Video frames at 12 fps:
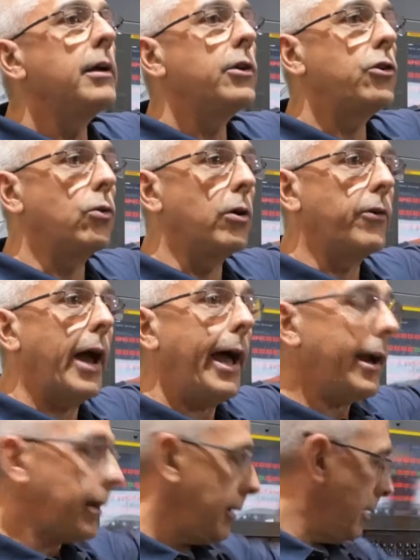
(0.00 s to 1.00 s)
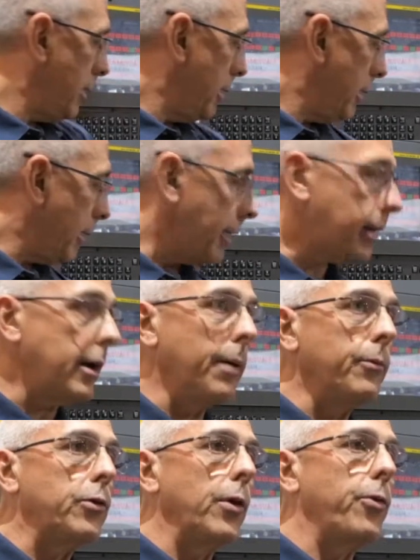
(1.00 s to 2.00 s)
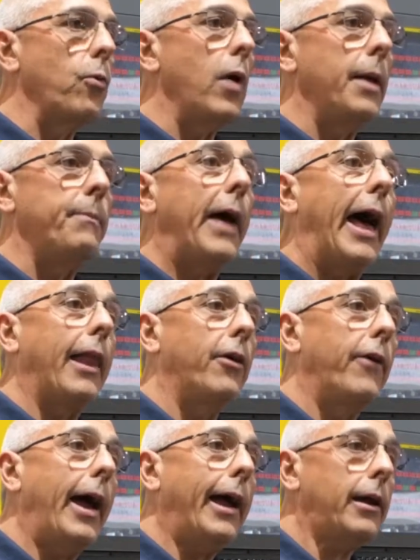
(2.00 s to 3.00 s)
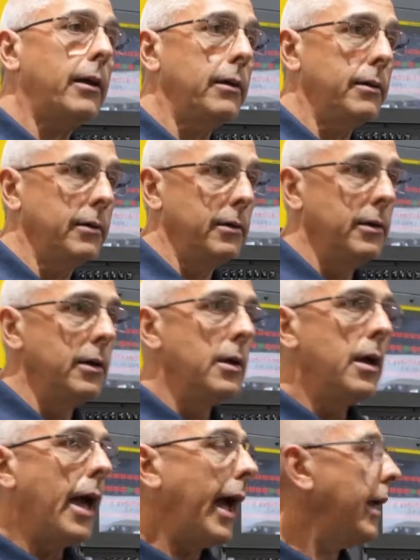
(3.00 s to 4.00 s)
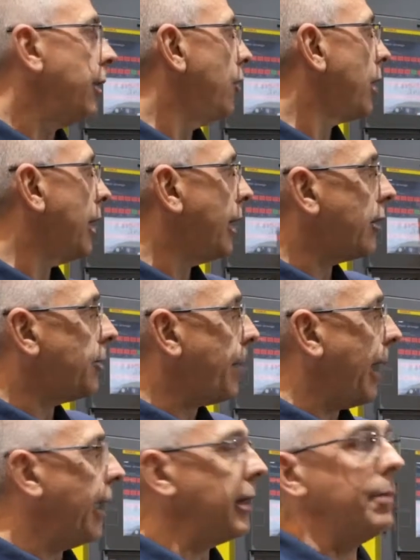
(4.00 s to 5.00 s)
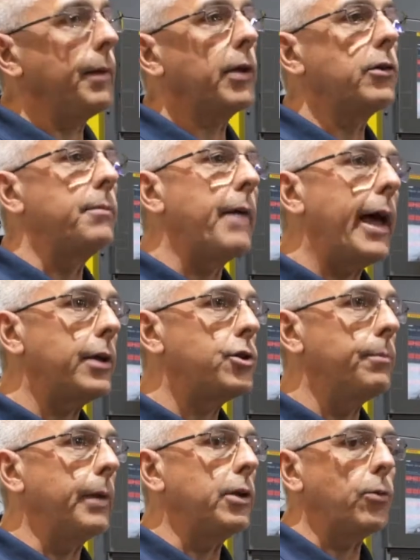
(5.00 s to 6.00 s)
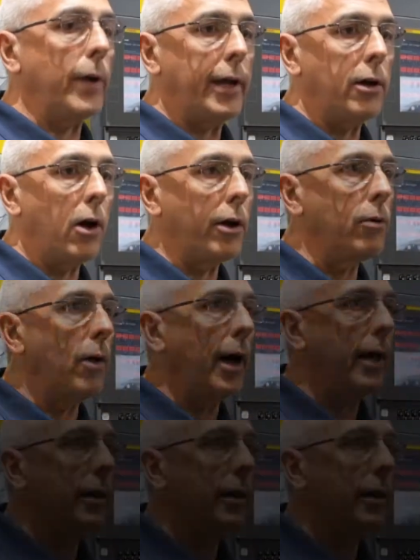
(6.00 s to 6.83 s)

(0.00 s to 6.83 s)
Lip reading: tool rack, it comes with one pallet rack, and you can expand and mix and match in between all you want.